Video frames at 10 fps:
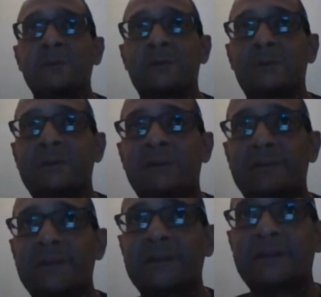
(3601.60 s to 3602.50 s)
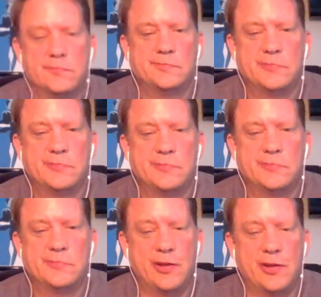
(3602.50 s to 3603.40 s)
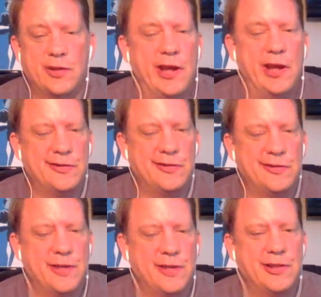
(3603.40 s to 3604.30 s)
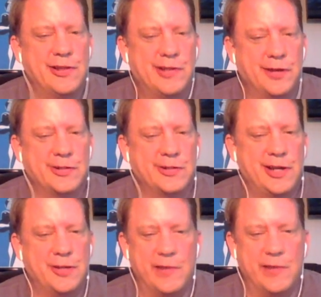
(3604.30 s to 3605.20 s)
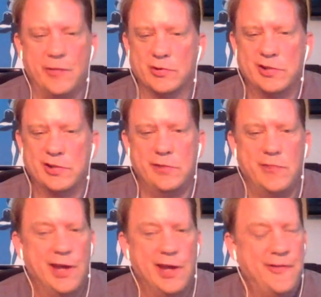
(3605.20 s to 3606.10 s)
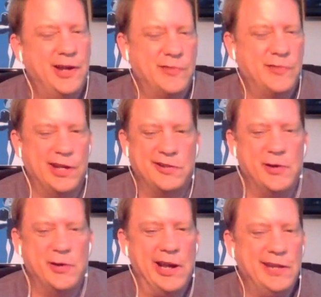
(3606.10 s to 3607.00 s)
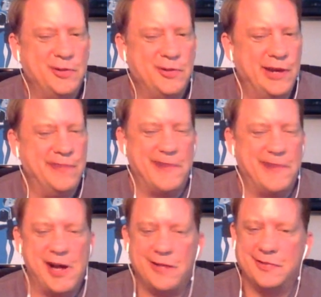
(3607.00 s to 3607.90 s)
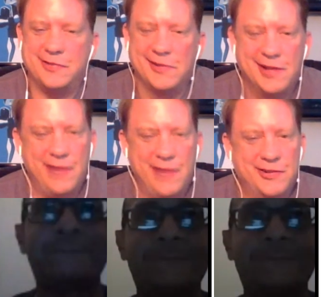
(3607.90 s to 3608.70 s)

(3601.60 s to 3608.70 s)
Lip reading: I hope so. The weight is going to be the telltale, man. We'll see. If he comes in at 280, 285, there's no